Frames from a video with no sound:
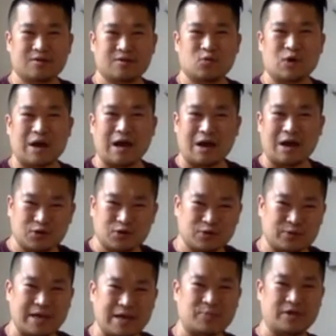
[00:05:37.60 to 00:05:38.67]
How cool
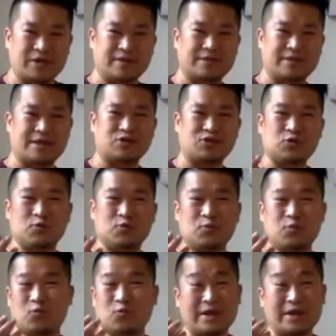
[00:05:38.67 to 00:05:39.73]
would that be?
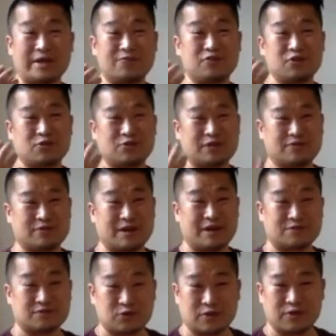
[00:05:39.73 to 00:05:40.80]
What if you don't even
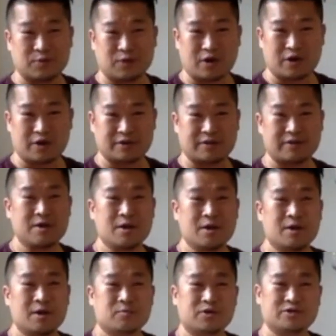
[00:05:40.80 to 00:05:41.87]
have to go on the market,
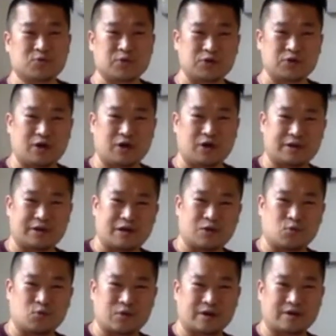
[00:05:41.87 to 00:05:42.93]
because we do all the hard
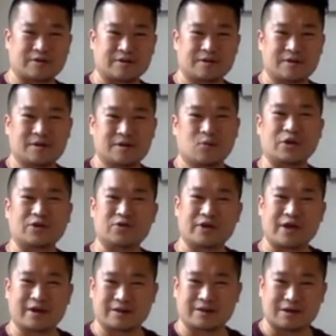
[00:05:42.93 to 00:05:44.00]
work while you're
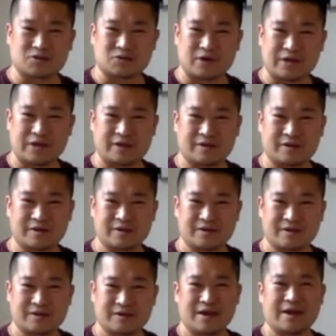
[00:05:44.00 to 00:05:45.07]
getting the house ready,
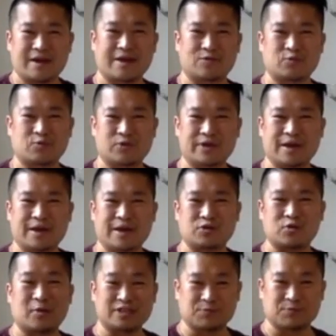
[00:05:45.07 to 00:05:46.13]
and we get you
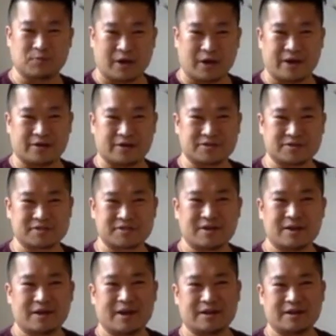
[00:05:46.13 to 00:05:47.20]
multiple buyers.
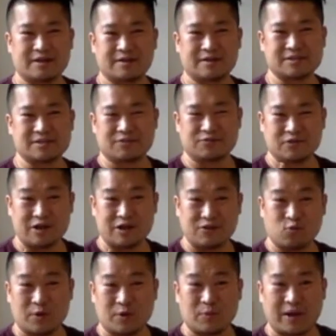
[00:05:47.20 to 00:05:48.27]
And listen, if you have
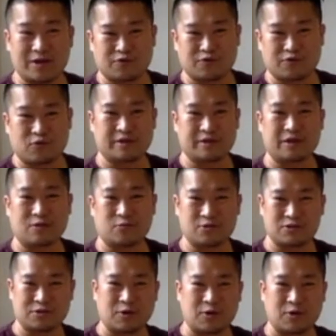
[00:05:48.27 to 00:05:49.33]
one buyer falling in love
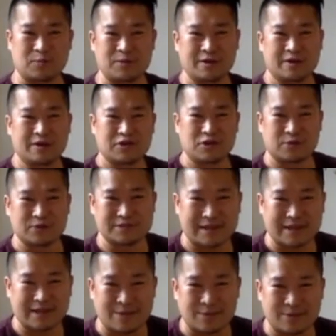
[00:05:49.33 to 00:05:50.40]
with your home, you know what's going
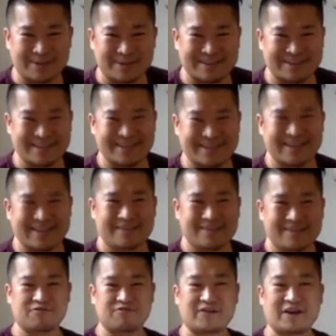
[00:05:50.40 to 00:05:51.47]
to happen? They're
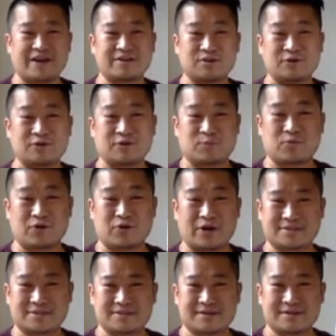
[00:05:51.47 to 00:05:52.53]
going to fight you on
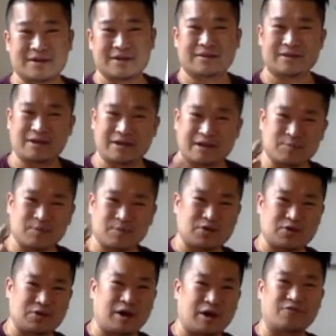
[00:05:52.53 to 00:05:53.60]
price. They're going to make you
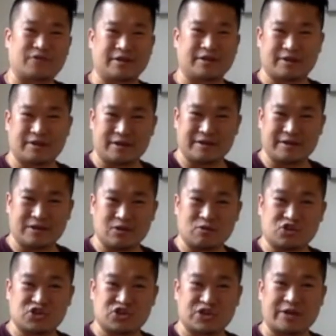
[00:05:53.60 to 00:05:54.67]
an offer, and they're going to
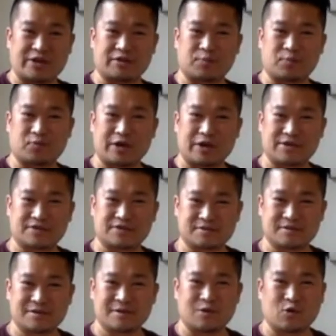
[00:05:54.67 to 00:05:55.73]
negotiate on the price,
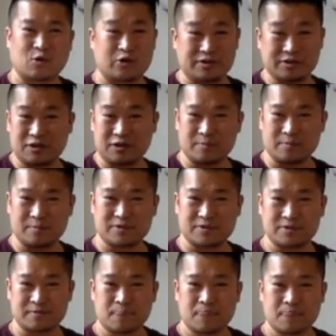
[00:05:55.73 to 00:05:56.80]
the terms.
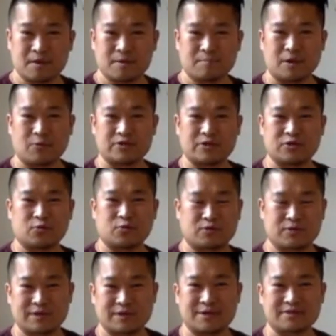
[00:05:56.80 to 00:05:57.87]
But when you work
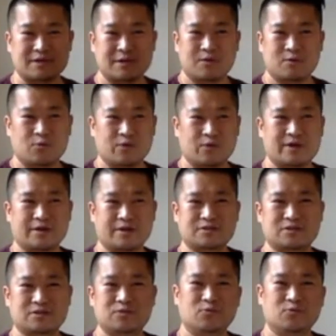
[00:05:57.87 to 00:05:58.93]
with us, we're
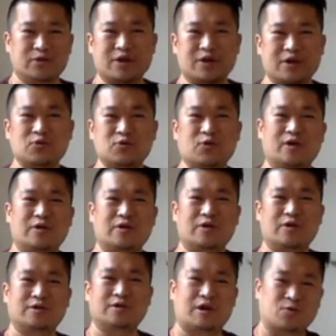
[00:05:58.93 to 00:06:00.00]
gonna do all the
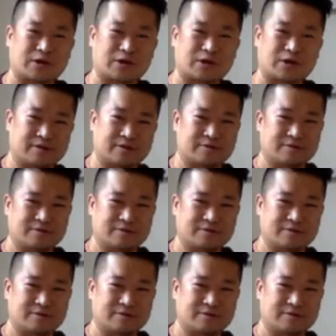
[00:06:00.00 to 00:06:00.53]
hard work up front.